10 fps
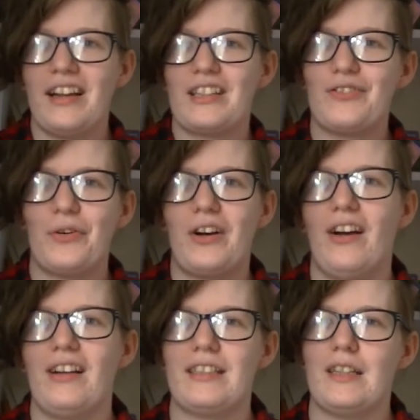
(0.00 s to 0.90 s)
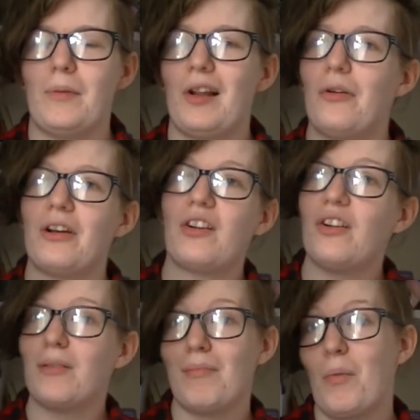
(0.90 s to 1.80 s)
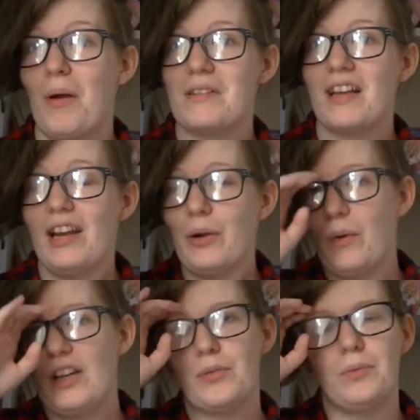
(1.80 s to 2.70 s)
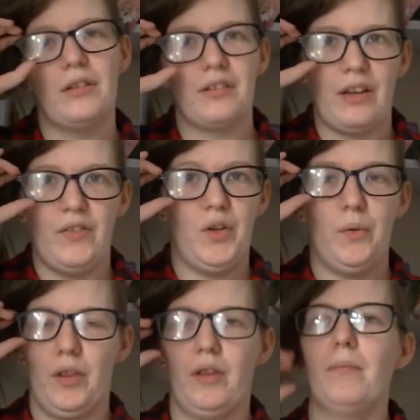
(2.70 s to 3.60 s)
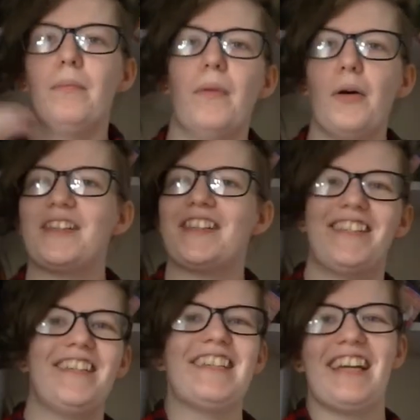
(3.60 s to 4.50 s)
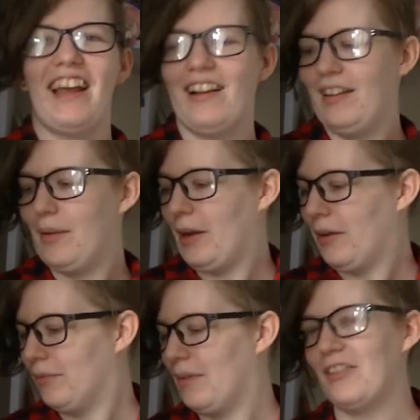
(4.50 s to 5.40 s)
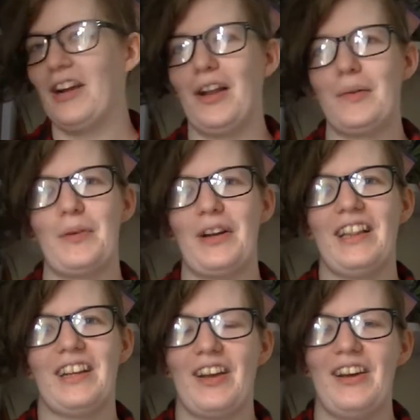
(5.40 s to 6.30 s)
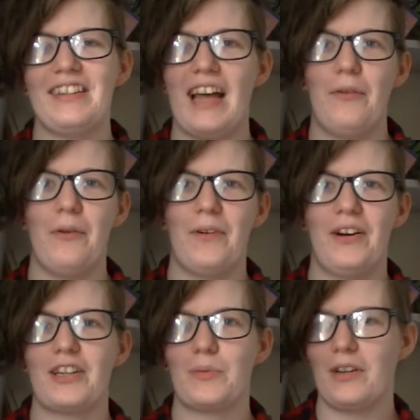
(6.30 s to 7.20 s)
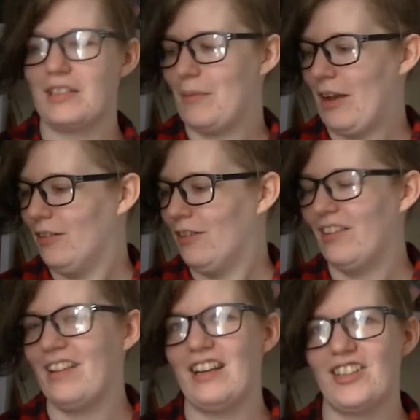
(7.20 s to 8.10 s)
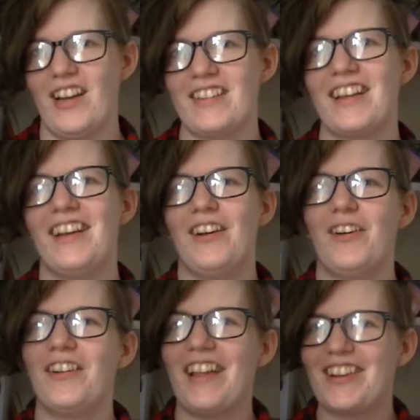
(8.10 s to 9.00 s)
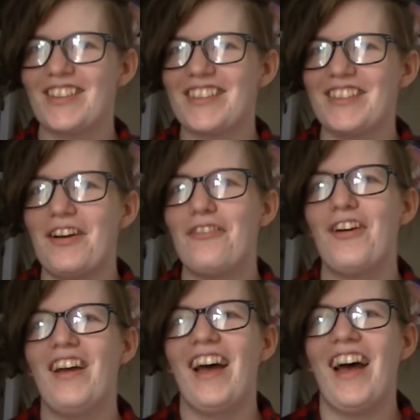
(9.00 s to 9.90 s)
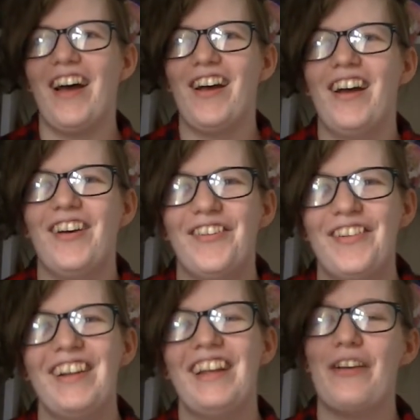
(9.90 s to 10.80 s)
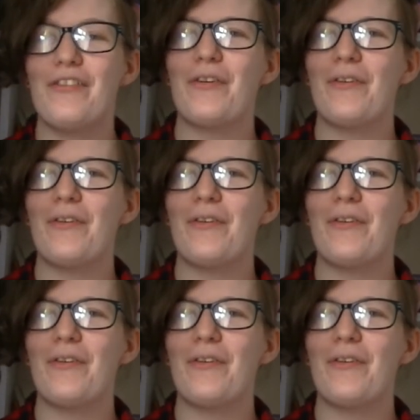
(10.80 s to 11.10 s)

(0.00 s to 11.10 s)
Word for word: all of the links for it are listed below, including my website, which will give you the most detail about Merry Arlan: Breaking the Curse, how it works, what it's about, all of that jazz, all that good stuff. Uh,